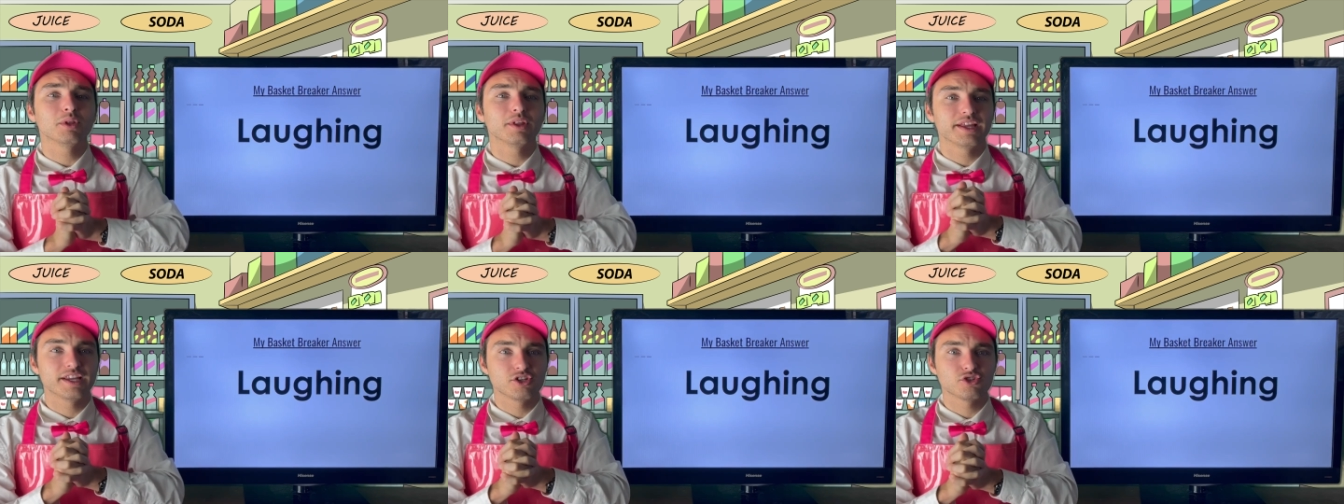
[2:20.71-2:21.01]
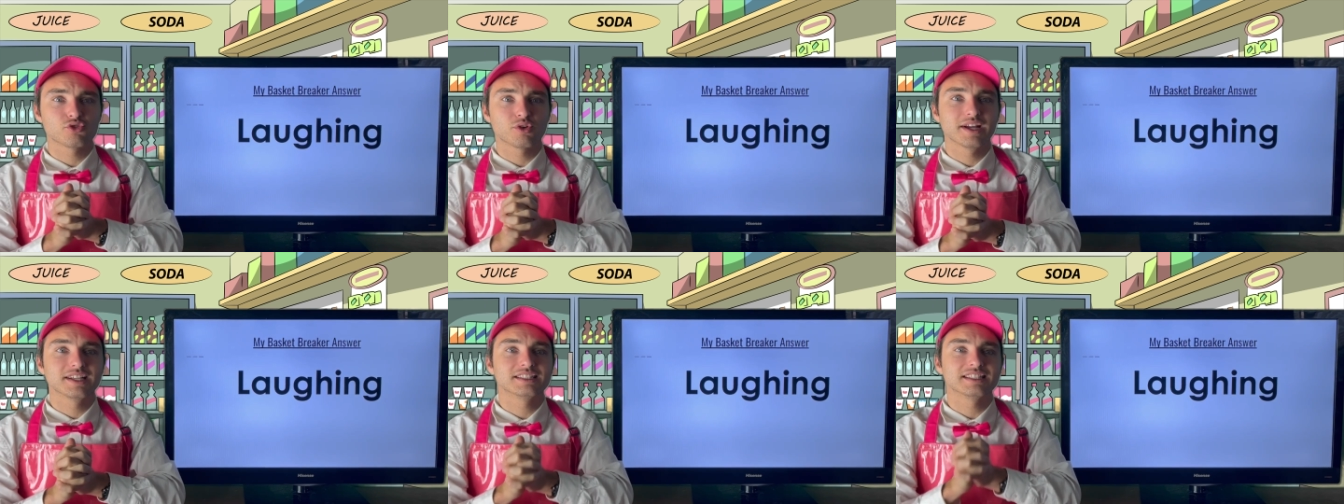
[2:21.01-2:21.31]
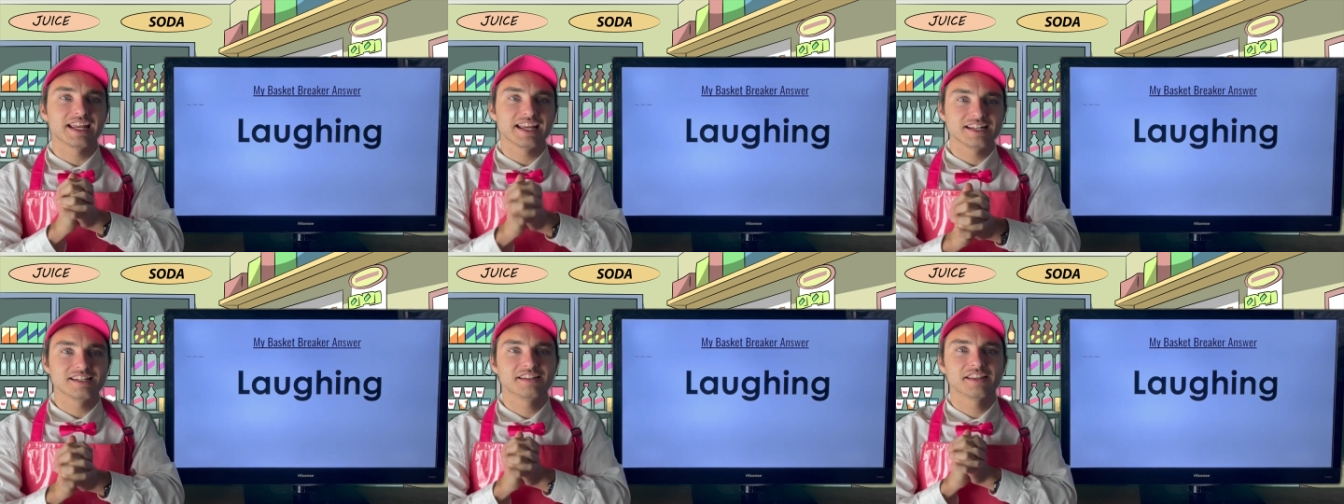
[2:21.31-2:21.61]

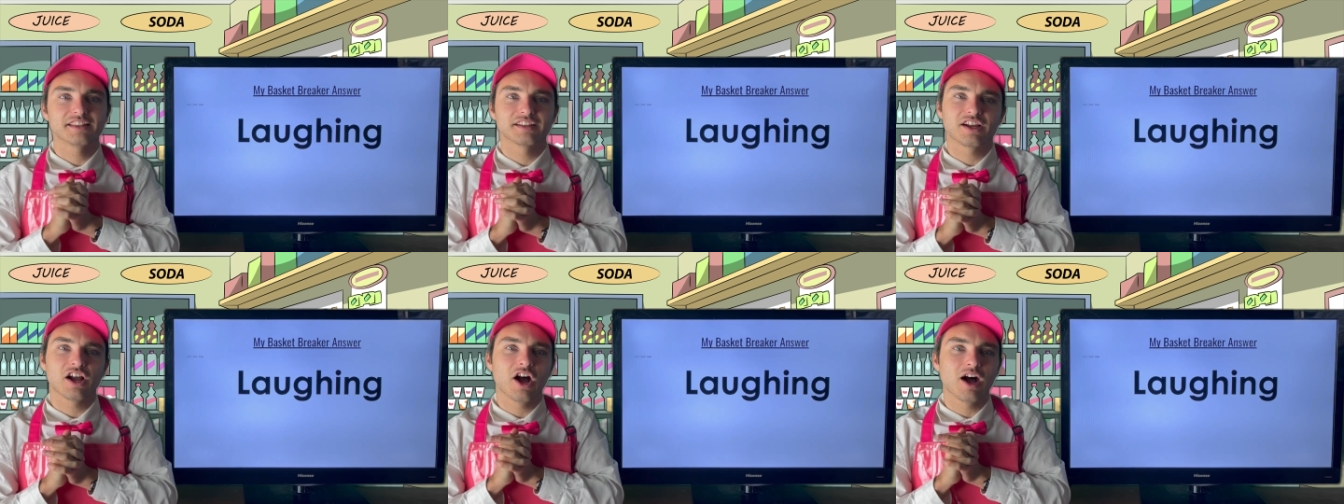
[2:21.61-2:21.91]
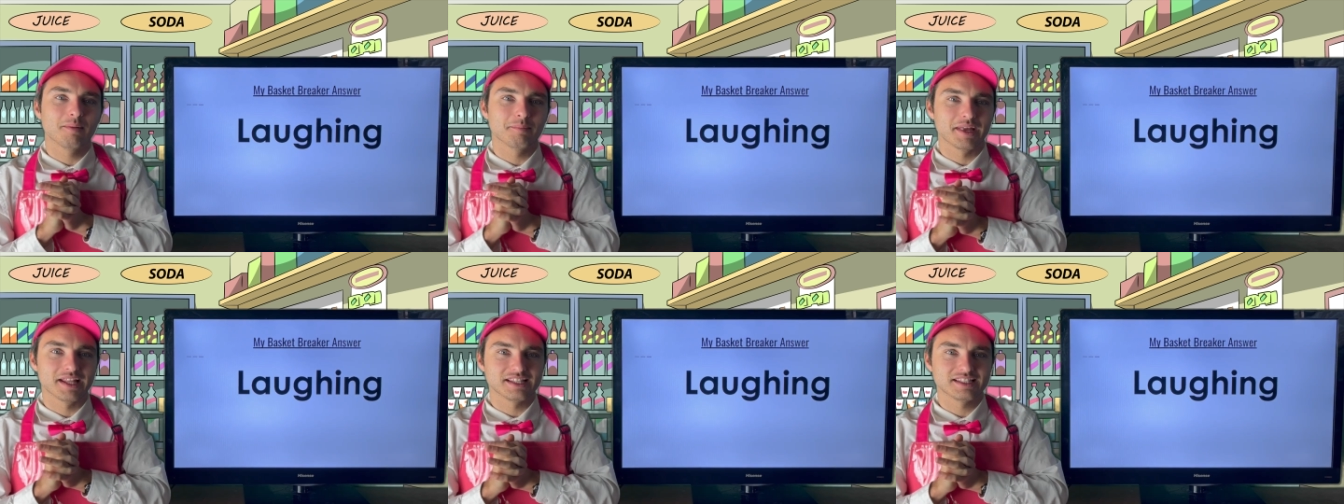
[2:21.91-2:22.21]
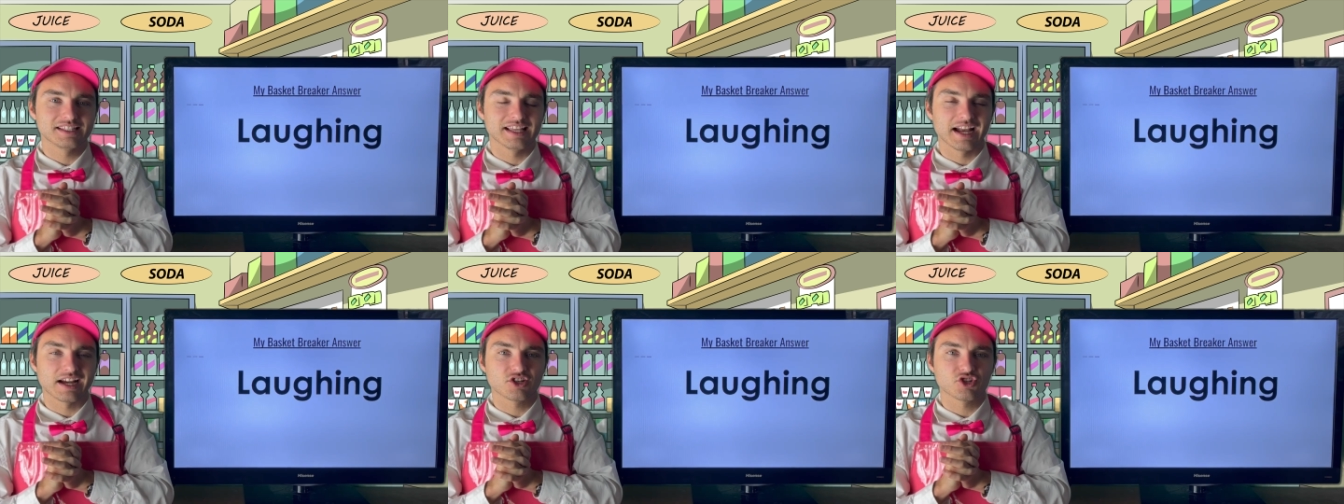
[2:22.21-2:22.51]
interest into the comment
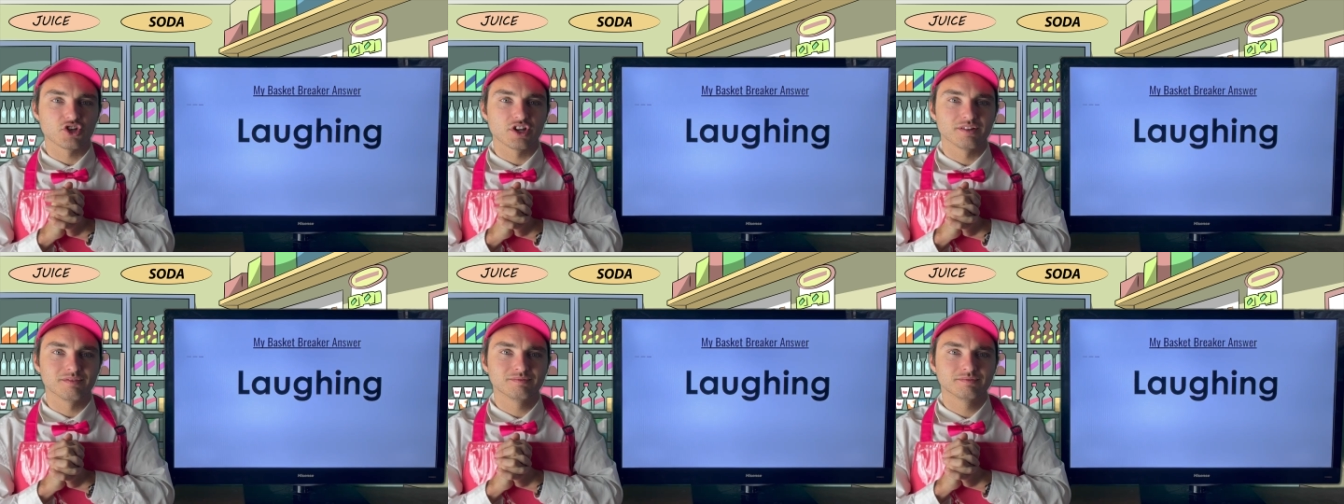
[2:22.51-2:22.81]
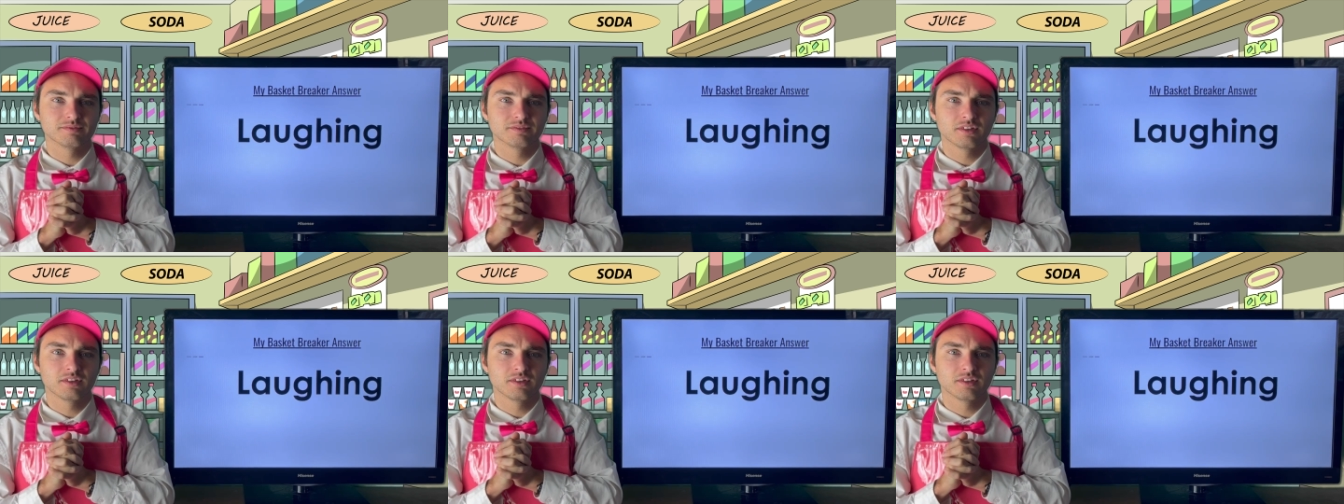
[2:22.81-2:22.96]
section.